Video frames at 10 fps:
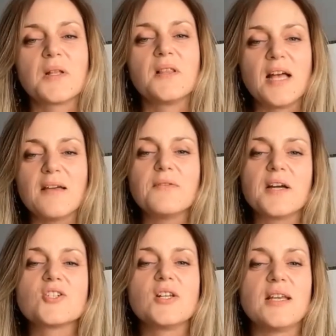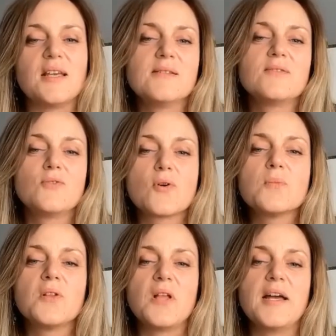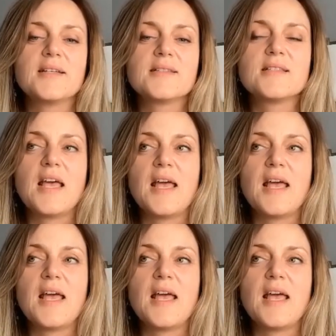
when life actually normalizes.